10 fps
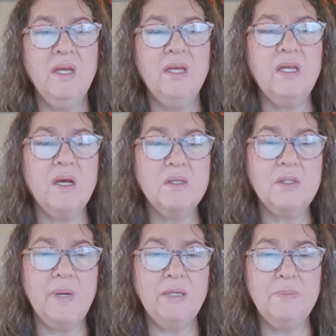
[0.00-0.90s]
It
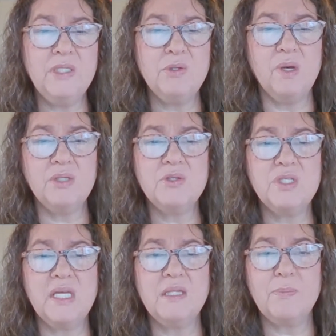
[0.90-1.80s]
also helped me to
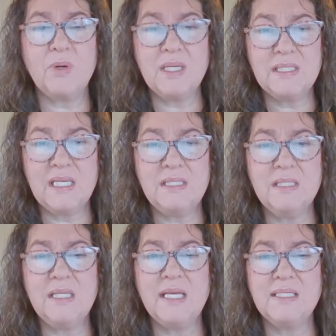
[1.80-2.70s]
understand the
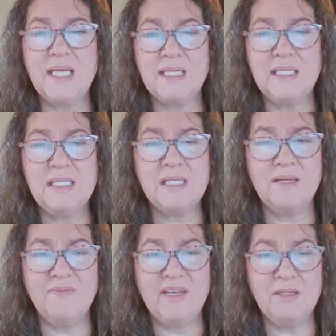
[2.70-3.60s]
processes and techniques
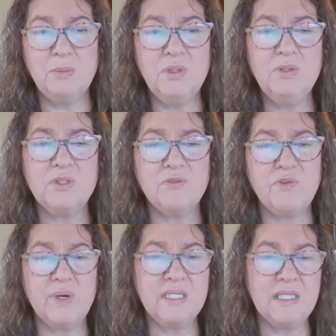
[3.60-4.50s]
available to
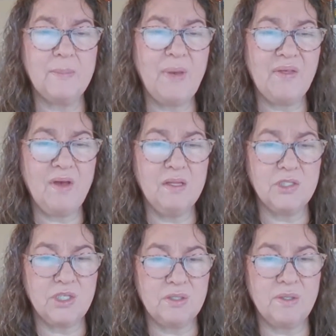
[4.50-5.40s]
forensic
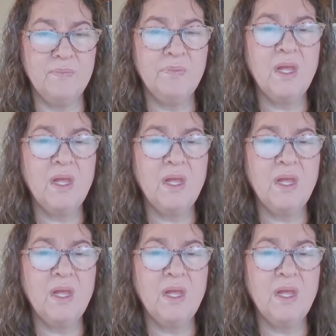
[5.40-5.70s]
pathologists.